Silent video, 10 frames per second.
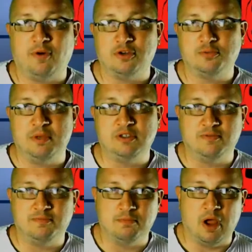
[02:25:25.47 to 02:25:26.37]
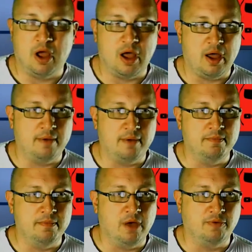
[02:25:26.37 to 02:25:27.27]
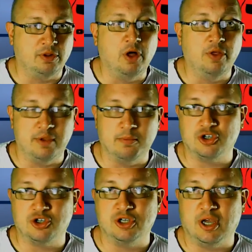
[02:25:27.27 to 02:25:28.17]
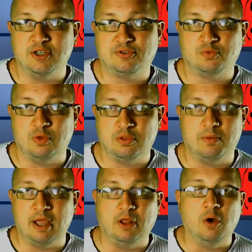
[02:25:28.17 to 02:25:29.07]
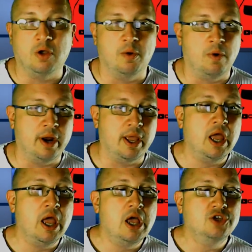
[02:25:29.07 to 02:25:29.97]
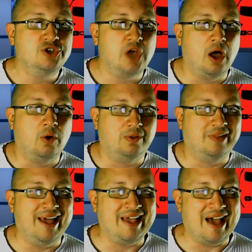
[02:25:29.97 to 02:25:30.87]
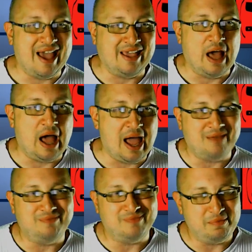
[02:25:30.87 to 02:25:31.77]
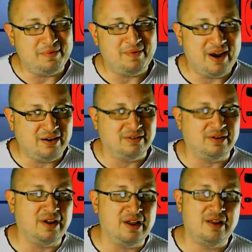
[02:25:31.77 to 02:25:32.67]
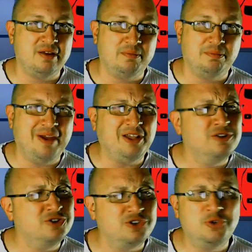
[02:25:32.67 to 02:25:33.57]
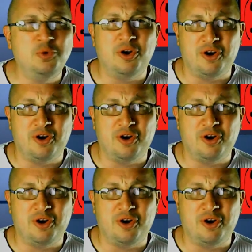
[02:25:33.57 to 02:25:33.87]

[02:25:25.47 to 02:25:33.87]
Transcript: piece of clothing merchandise with my logo on it. So like I got around probably close to $200,